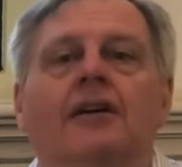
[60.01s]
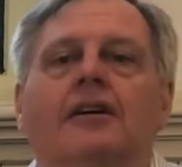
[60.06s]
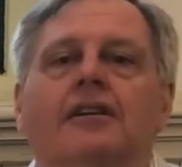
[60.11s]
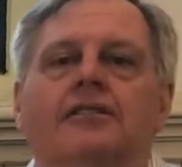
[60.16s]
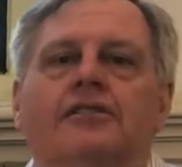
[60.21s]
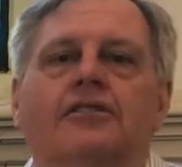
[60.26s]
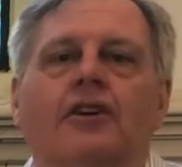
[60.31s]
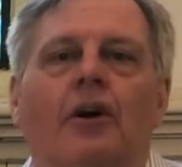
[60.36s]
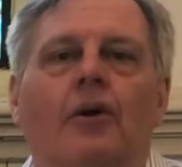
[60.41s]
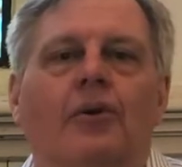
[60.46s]

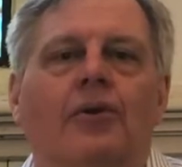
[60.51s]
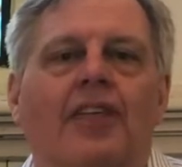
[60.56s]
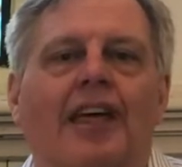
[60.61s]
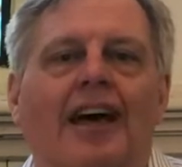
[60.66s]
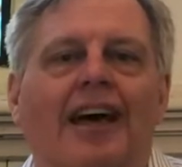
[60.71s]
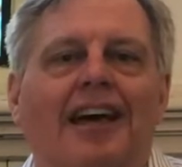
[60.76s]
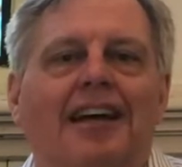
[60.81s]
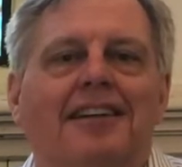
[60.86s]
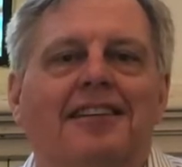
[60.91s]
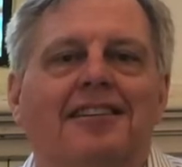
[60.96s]
so
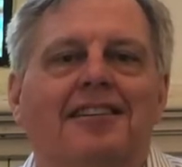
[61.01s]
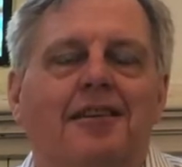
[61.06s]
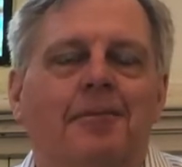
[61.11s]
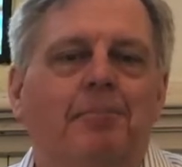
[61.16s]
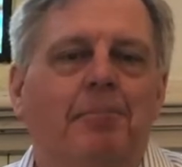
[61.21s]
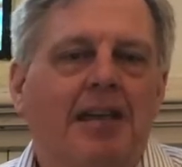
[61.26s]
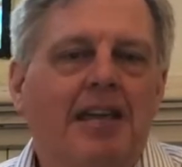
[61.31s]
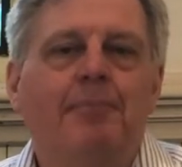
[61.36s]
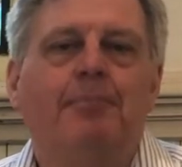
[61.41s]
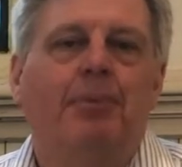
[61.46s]
that the
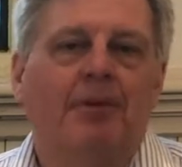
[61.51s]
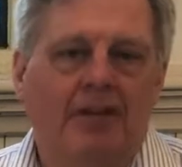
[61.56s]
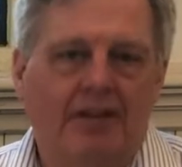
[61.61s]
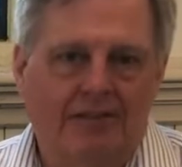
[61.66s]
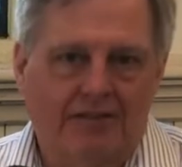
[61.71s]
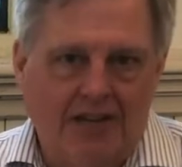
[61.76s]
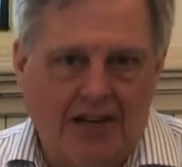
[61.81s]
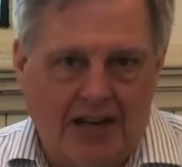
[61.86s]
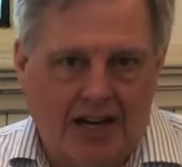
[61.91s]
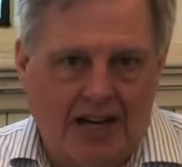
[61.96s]
people
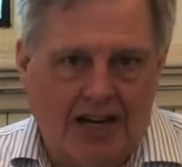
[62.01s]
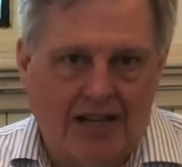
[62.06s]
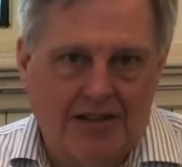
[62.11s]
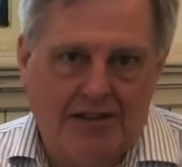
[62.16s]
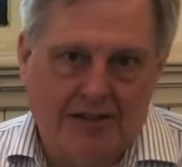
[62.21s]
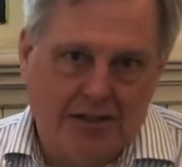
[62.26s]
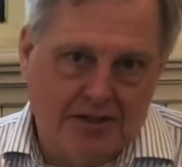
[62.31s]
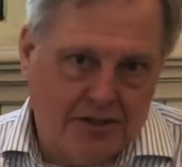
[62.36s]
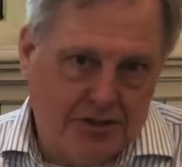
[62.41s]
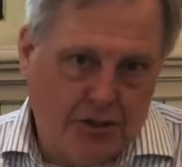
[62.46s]
of
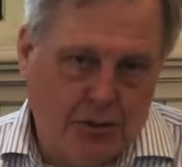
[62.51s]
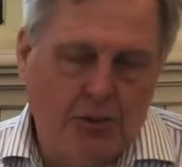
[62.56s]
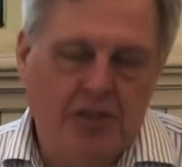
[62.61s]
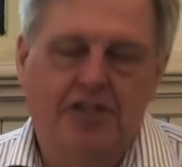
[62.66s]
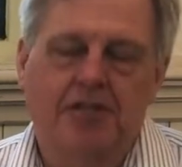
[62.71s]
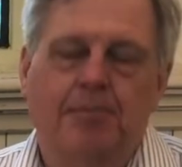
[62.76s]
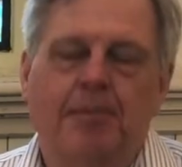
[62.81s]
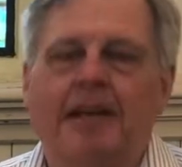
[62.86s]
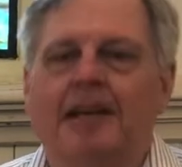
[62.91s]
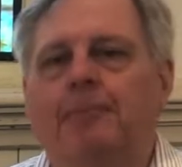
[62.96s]
God, the
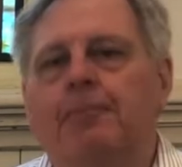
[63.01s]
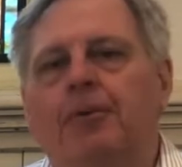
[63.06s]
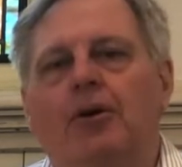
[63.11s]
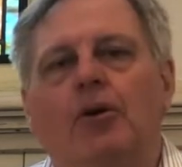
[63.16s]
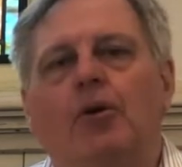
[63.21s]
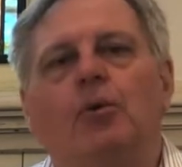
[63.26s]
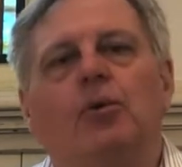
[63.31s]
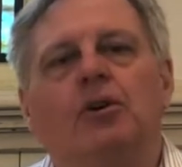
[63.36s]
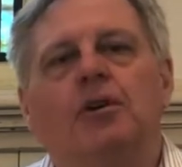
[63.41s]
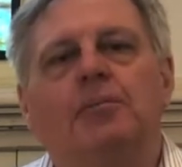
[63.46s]
Jewish
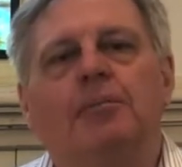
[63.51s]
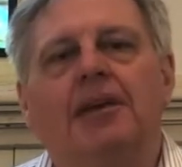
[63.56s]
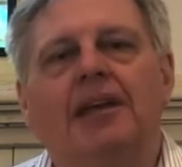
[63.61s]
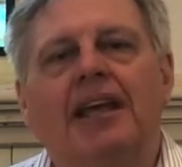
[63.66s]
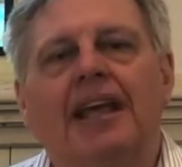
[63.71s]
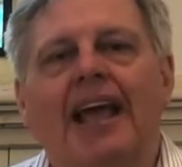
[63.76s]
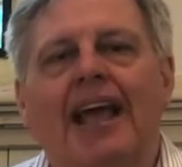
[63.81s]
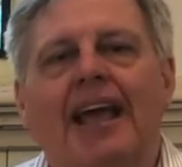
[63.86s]
people, would be